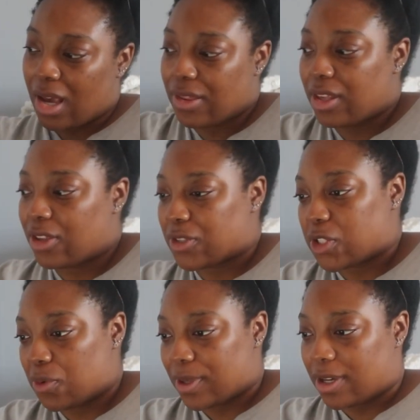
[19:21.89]
I think he'll
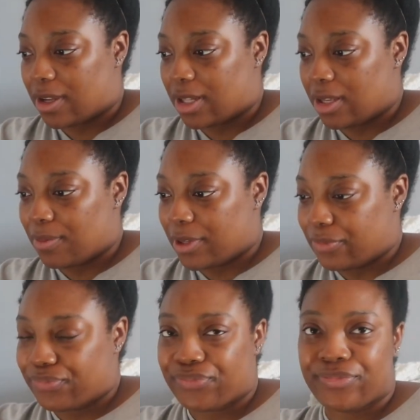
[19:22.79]
still be cuddly,
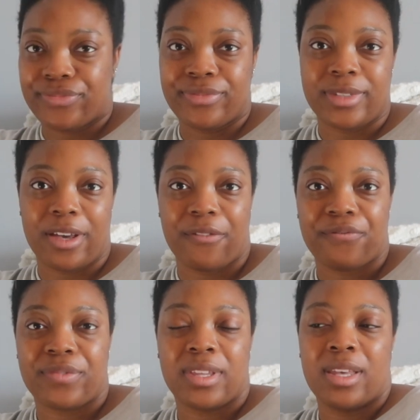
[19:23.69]
but yeah.
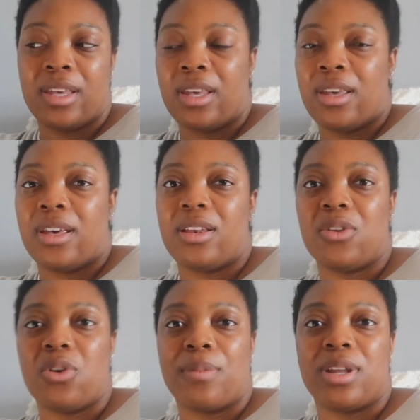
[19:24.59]

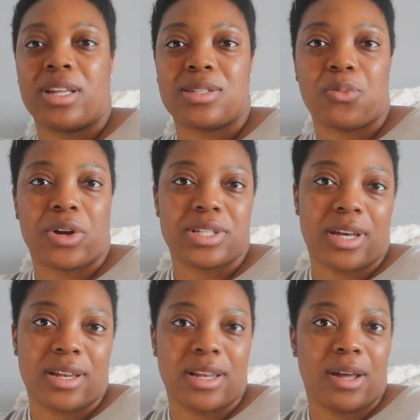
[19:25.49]
Anywho, I'm gonna get some work
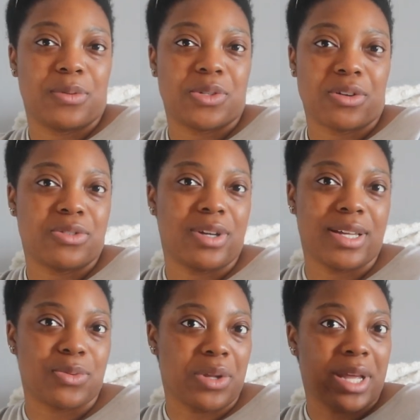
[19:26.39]
done, and I will talk to you
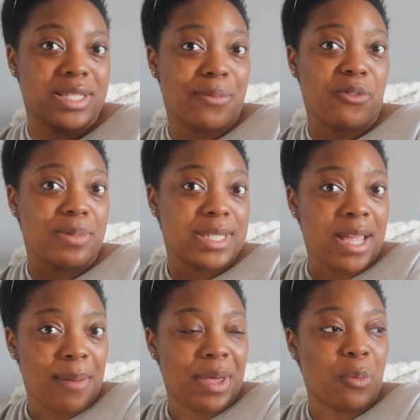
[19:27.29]
guys when he gets up from his
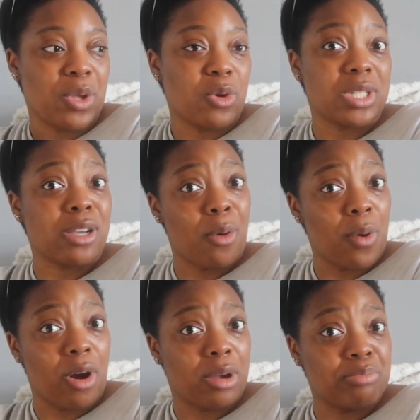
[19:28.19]
nap, and we go take our walk.